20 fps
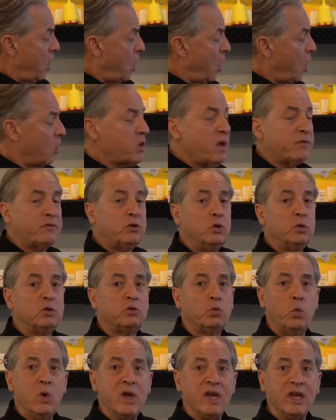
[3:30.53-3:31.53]
All you have to do is
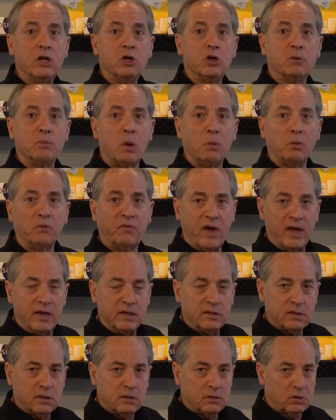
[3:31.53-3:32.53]
weaken your mobile
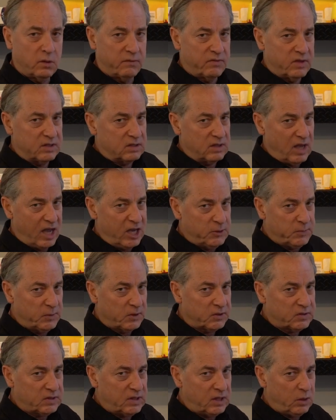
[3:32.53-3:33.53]
phase. So if this is
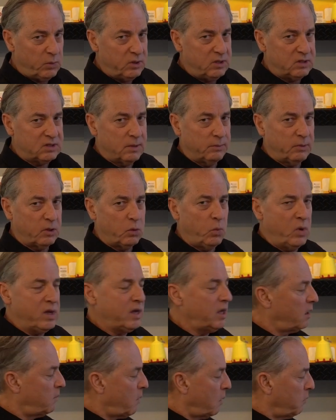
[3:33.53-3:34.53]
HPLC, we simply
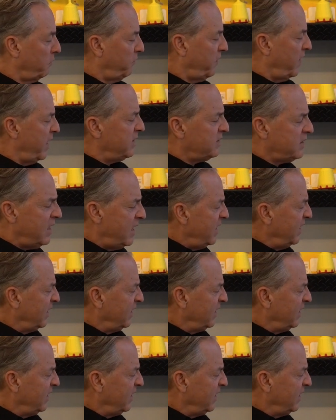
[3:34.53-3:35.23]
weaken our mobile phase.